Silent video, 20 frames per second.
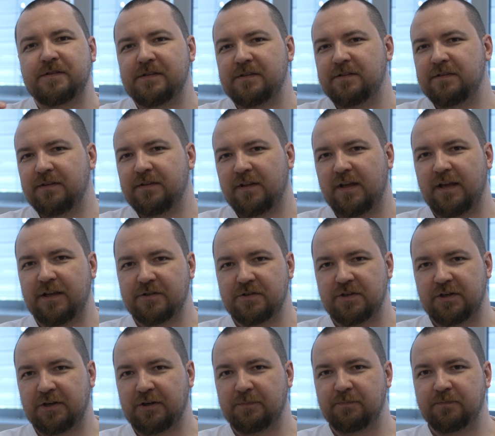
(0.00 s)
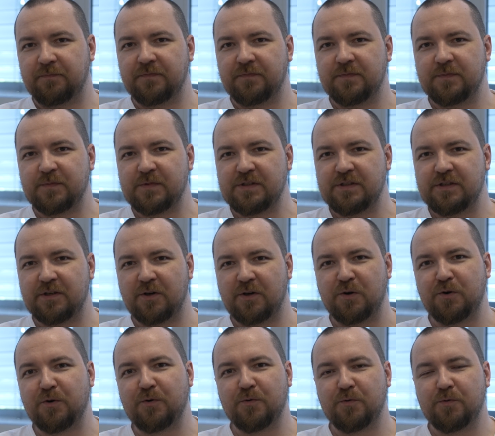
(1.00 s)
a teenager,
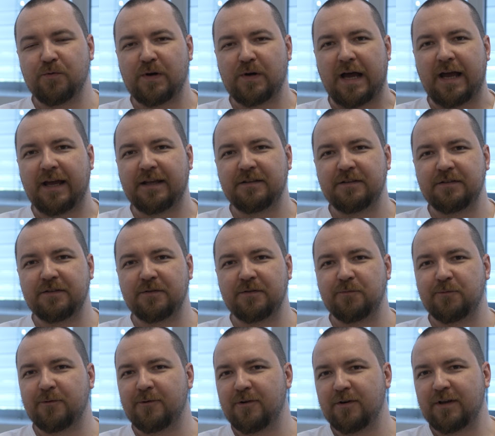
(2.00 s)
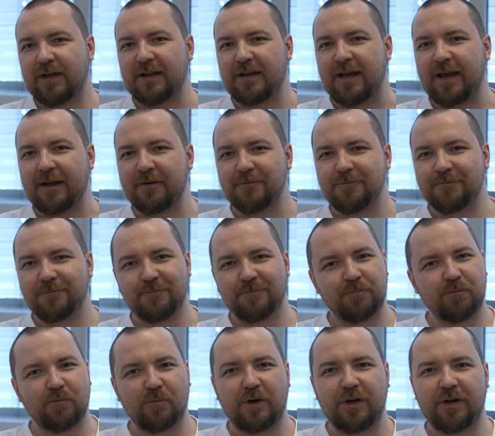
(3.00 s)
so I didn't work and I
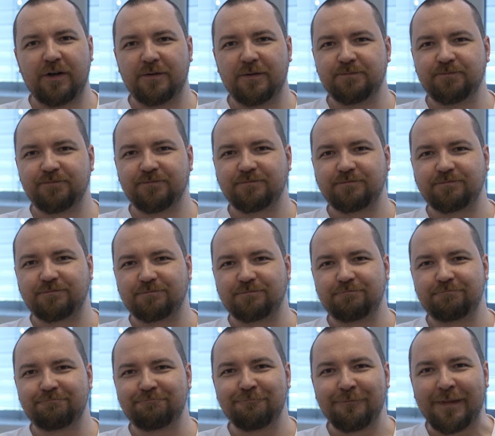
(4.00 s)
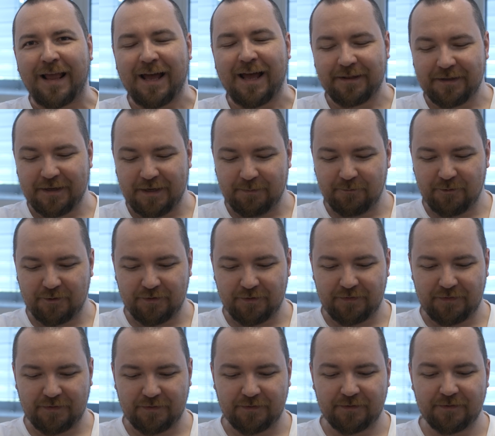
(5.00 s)
were unable
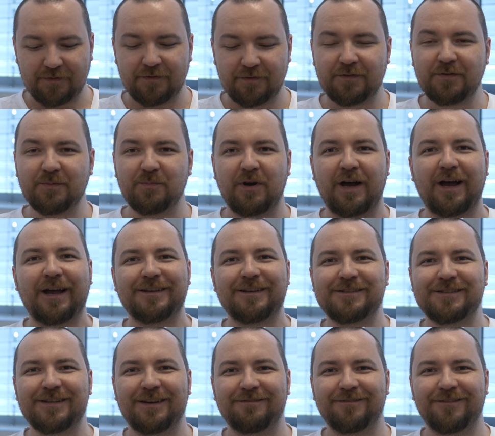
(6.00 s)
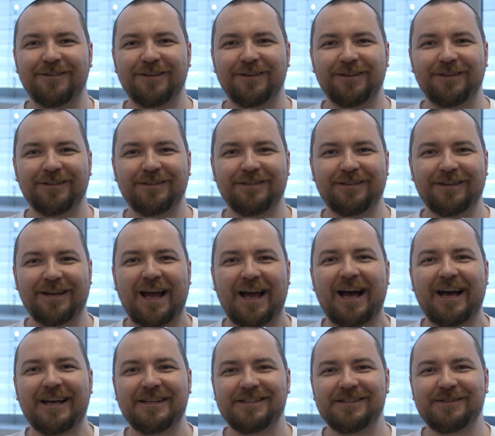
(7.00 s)
to buy something
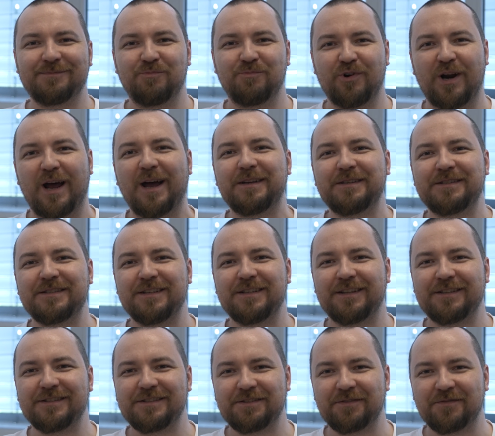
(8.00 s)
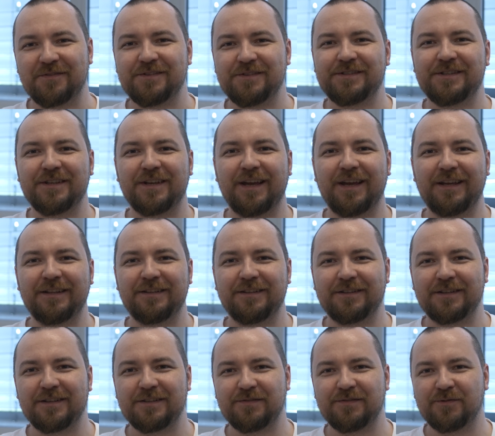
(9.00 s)
as pricey and
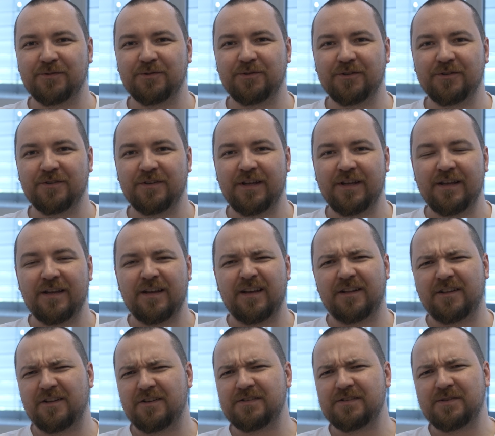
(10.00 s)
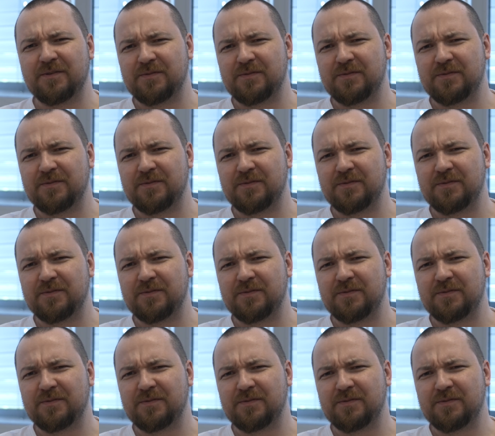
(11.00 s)
sophisticated as Voodoo, and also